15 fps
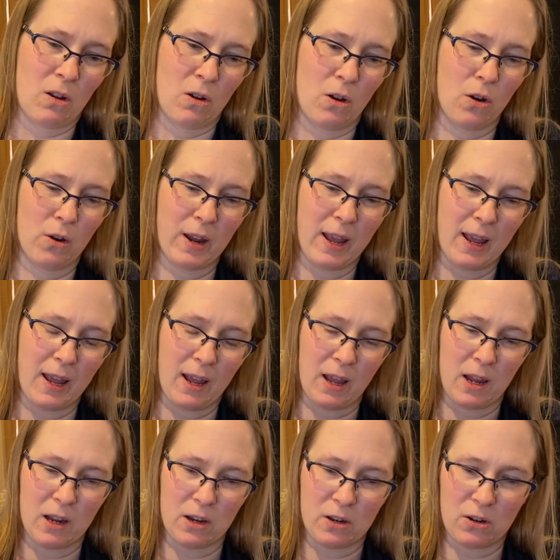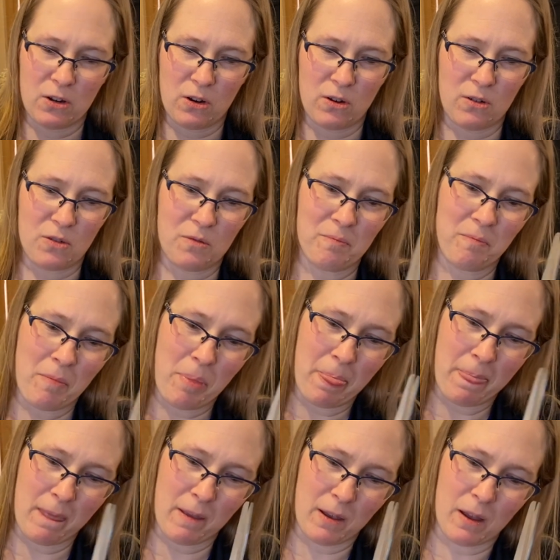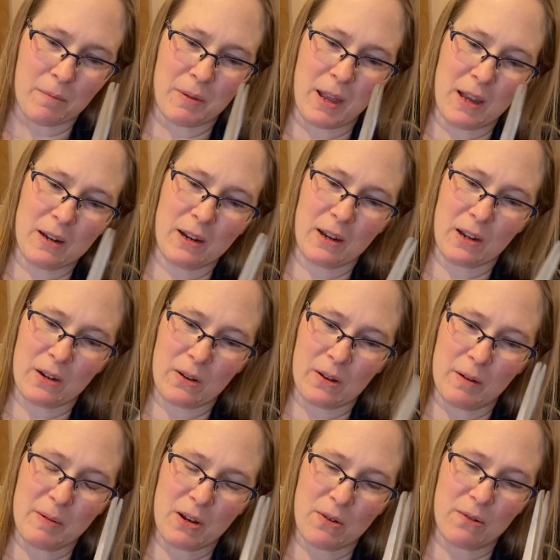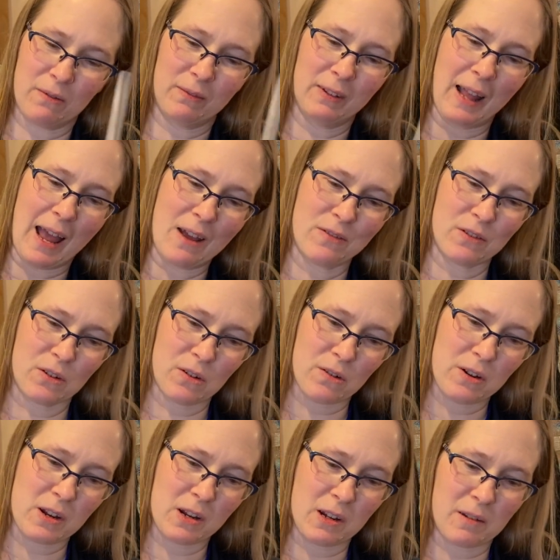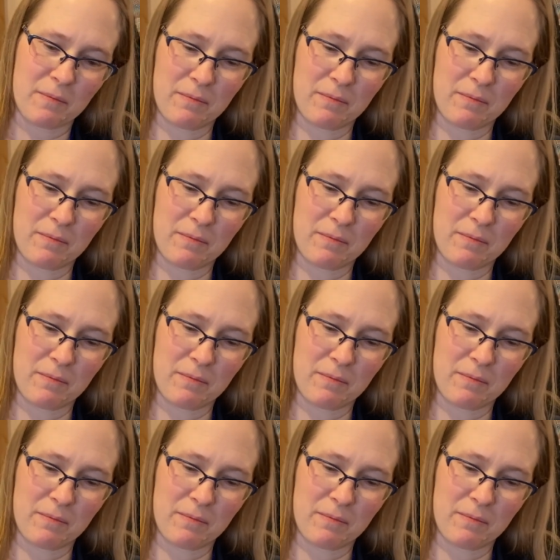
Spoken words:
Okay, so I'm guessing it's going to be sort of lavender-y.